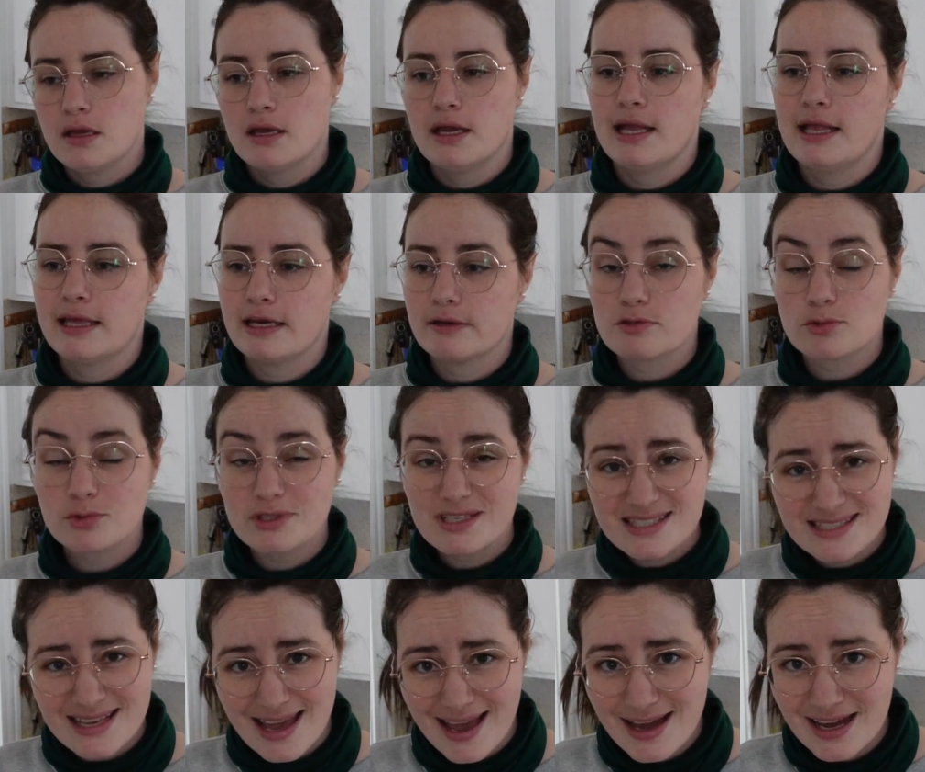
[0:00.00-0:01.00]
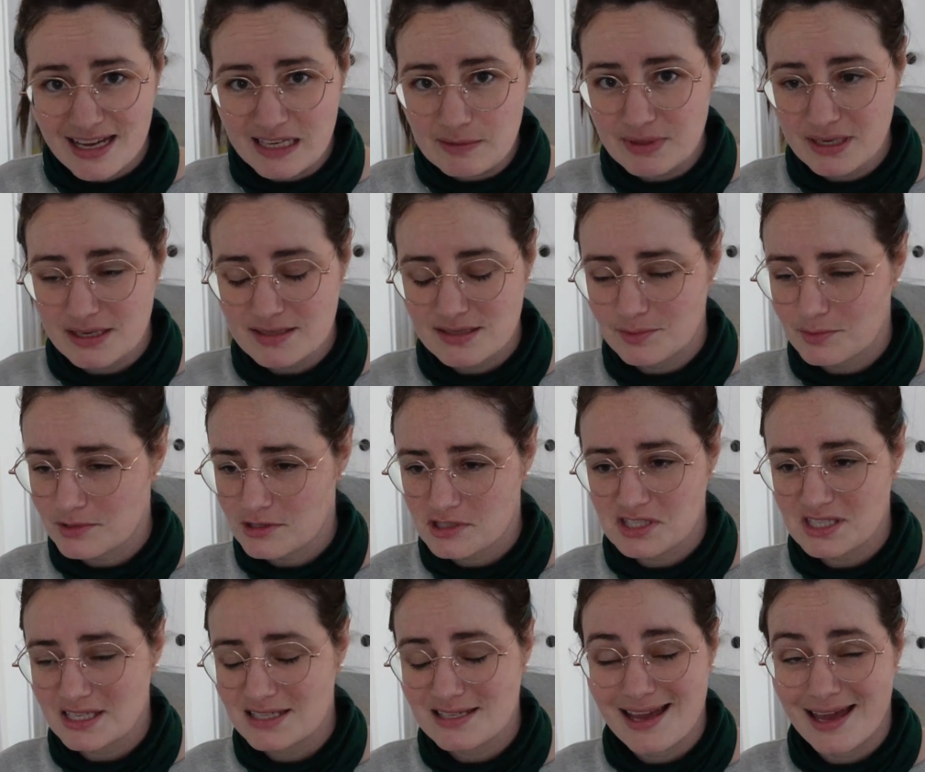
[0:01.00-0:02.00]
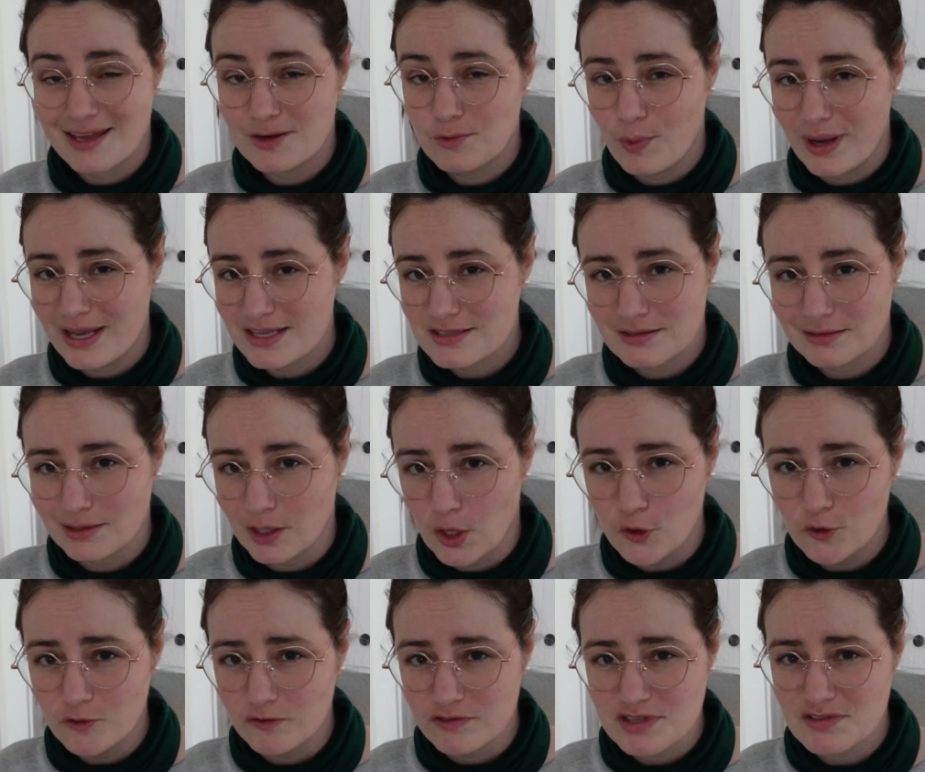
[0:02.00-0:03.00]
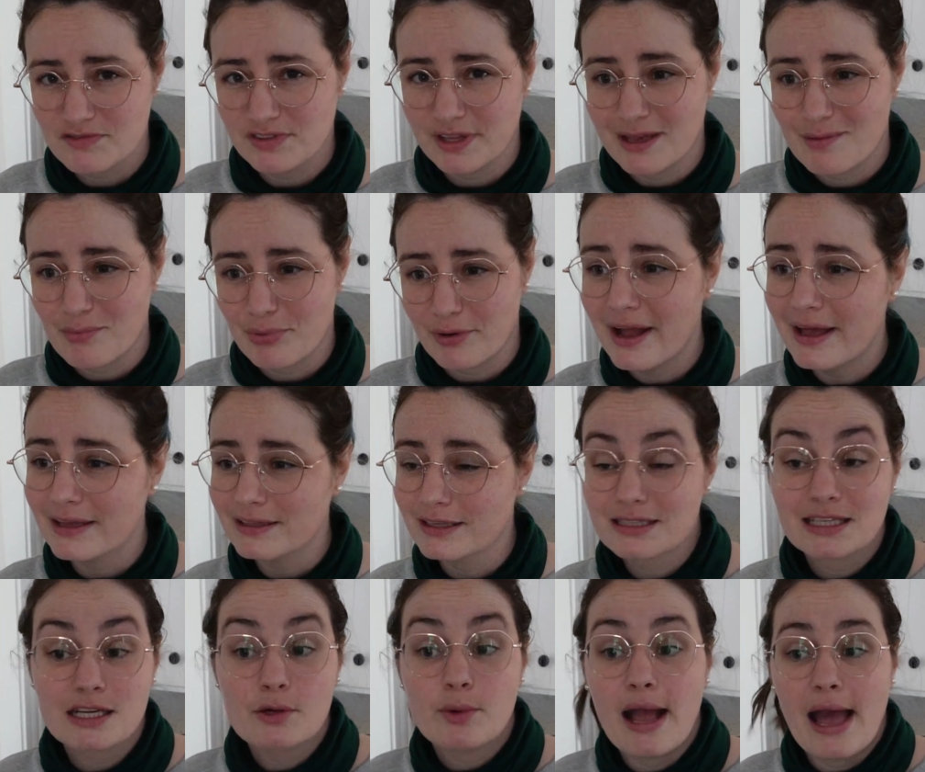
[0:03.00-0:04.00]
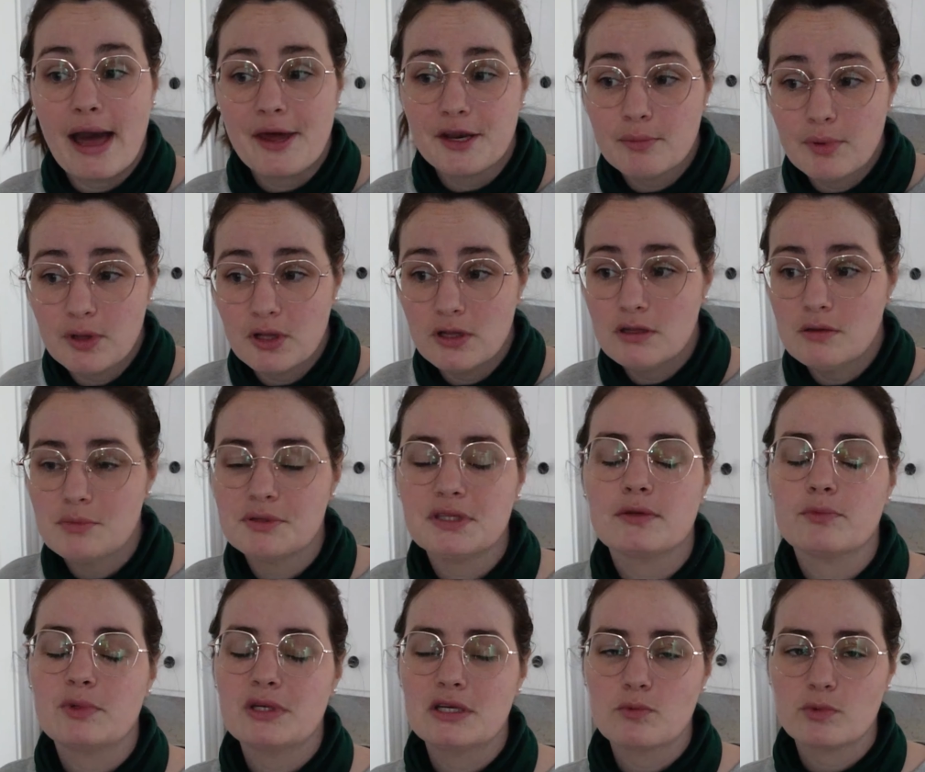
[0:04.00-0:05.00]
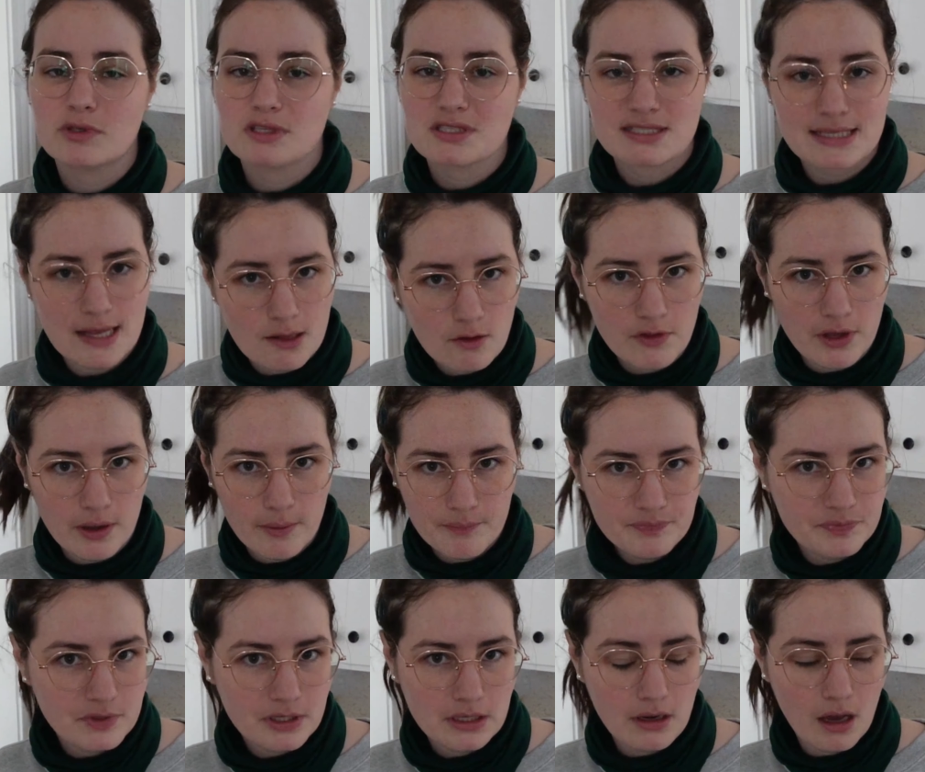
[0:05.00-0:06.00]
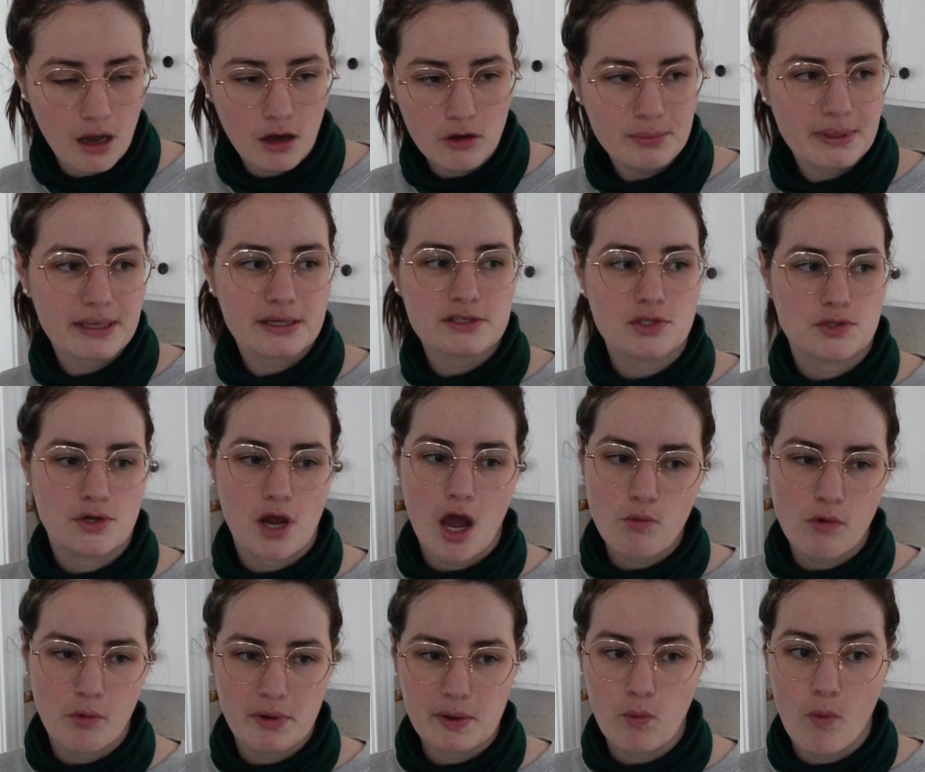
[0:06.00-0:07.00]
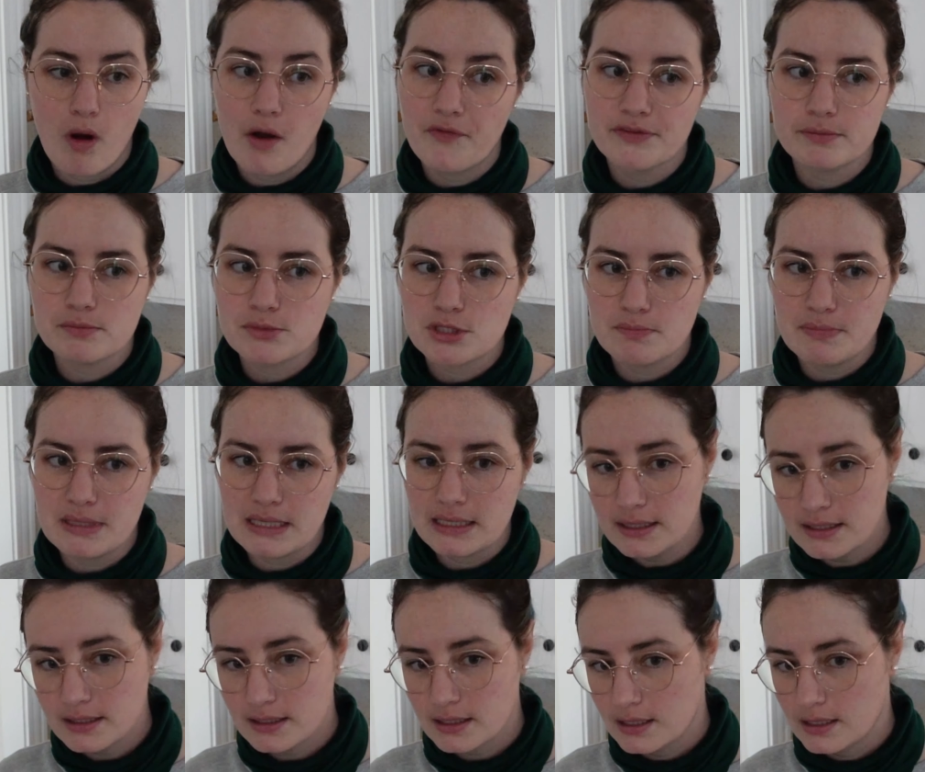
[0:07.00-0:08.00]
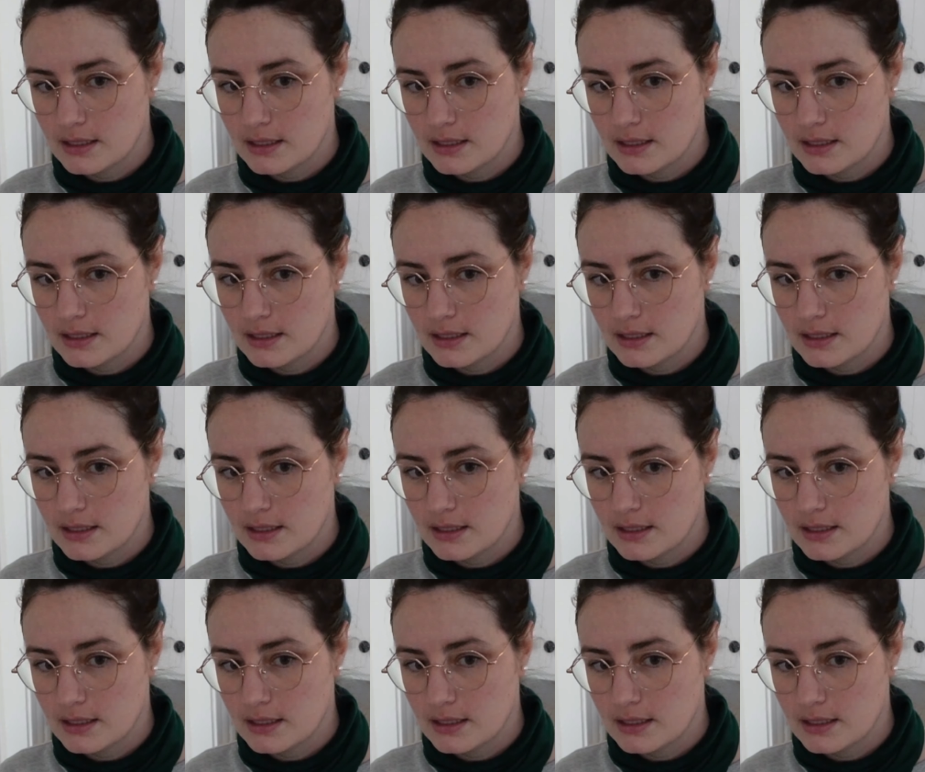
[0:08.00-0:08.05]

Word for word: And I was really sad because I was just like 10 wasted loaves of like bread. Like they were edible, but we didn't want to sell them, you know, because they're not what we want them to be.